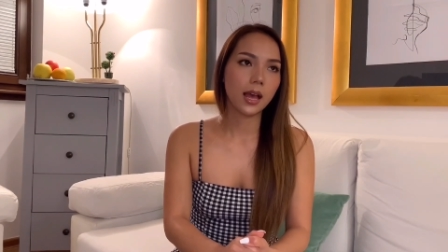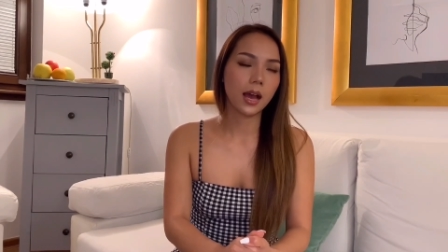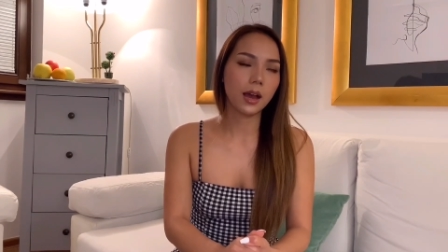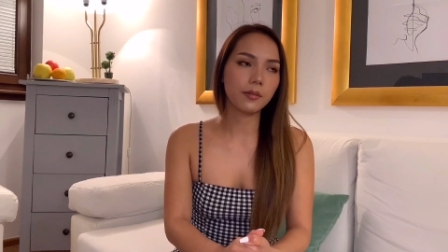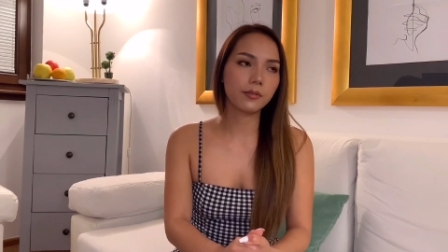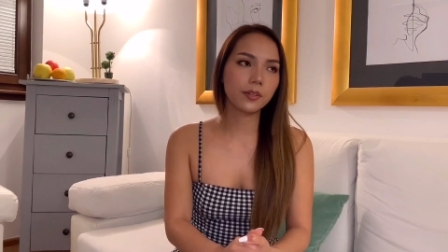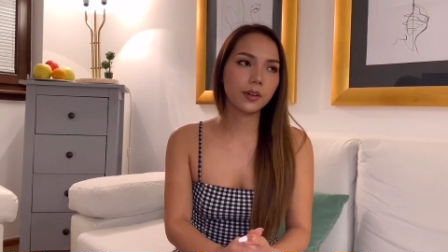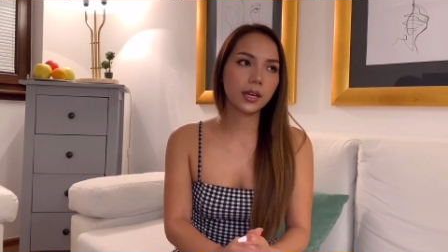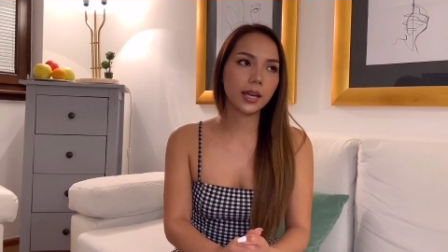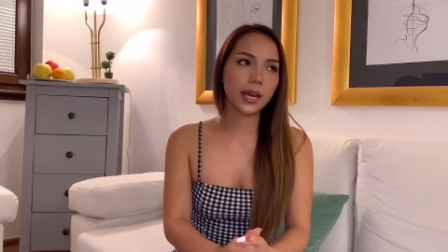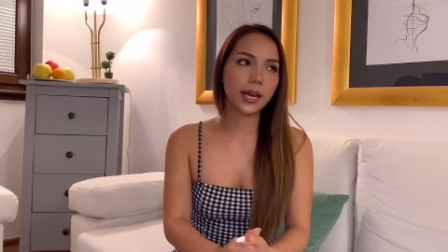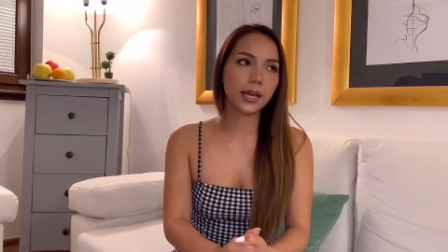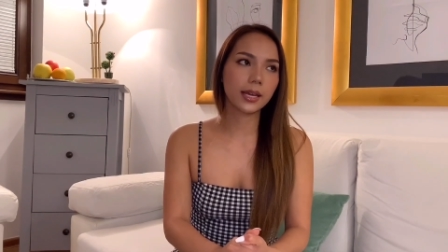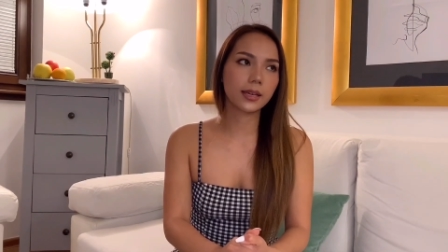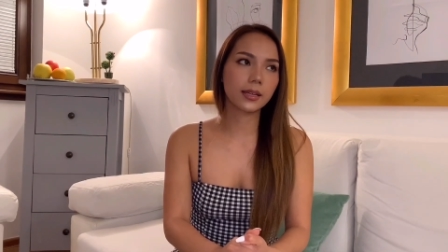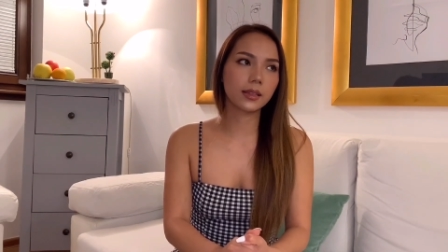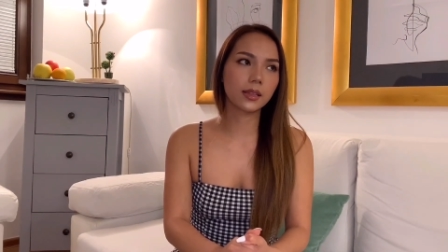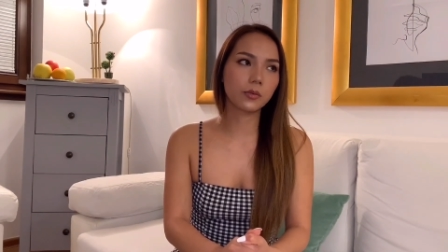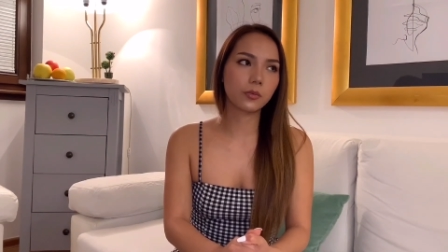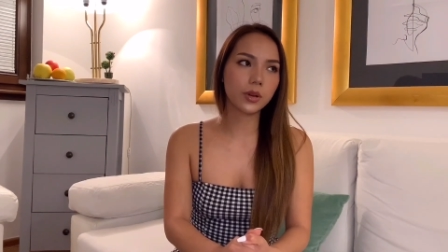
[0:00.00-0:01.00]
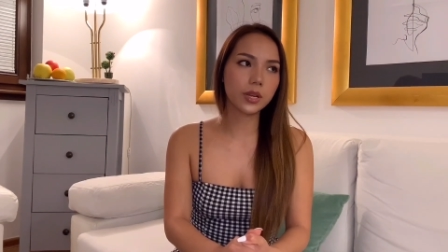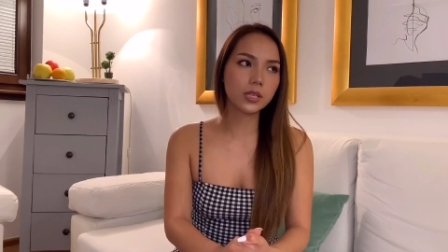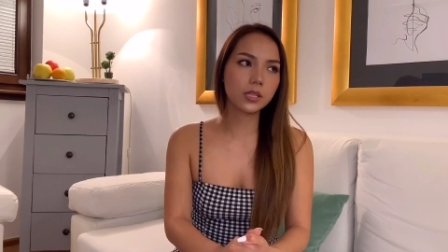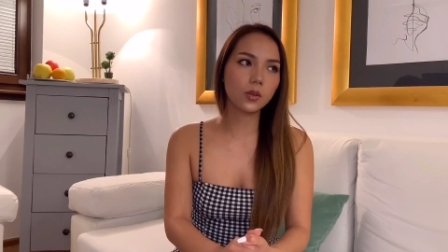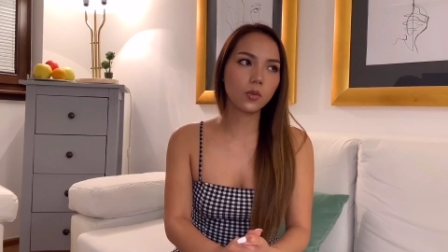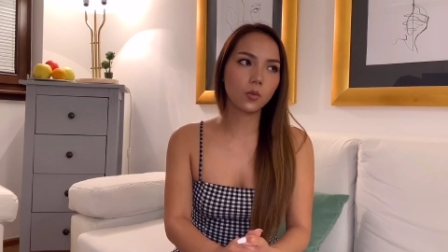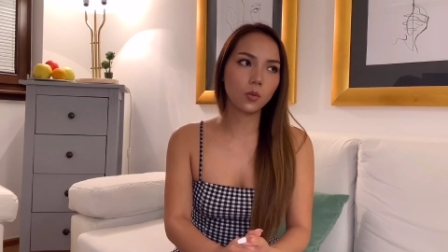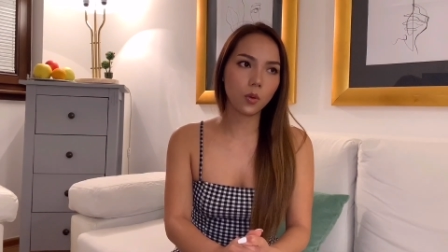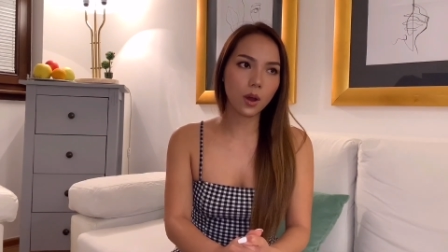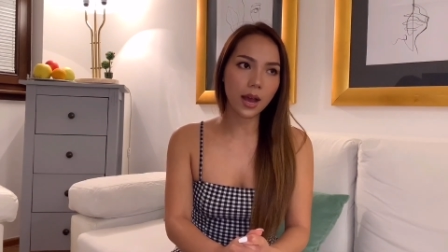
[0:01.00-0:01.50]
I feel like the
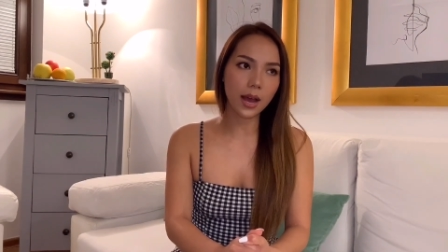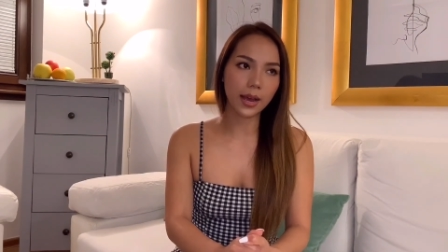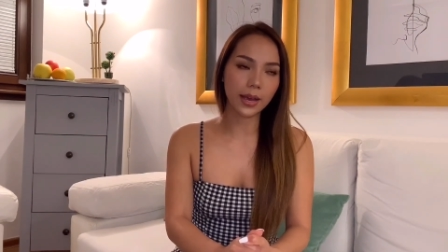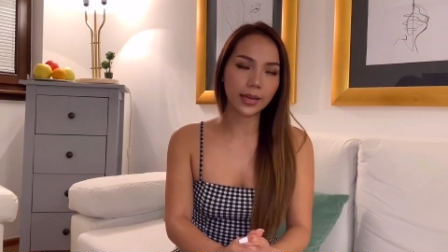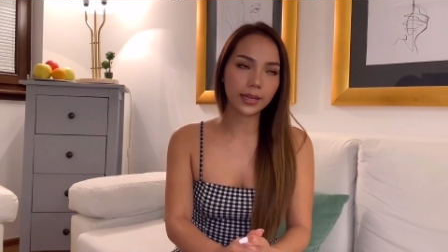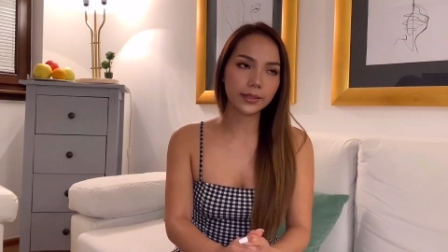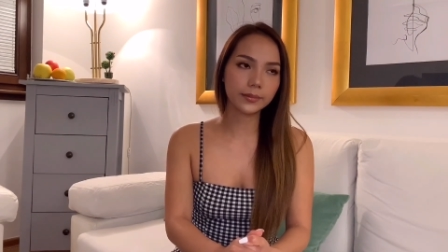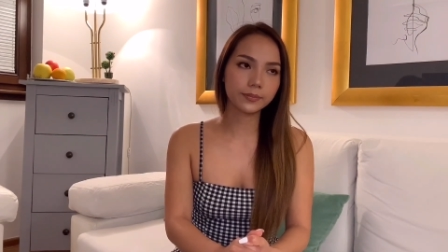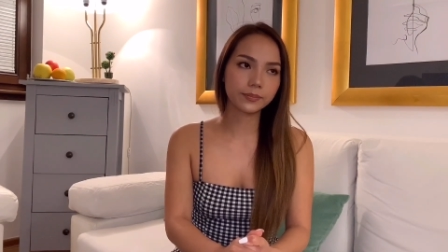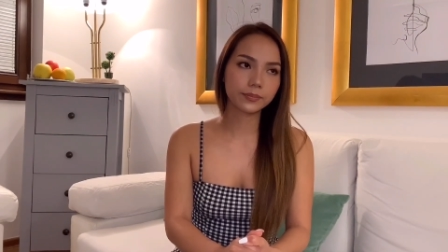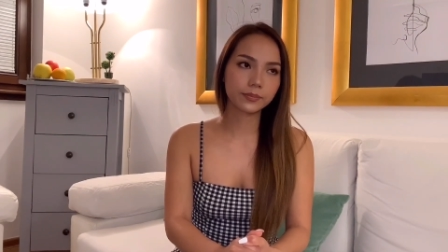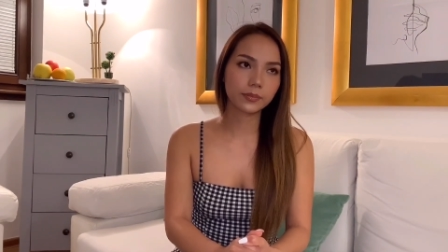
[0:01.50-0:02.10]
reason why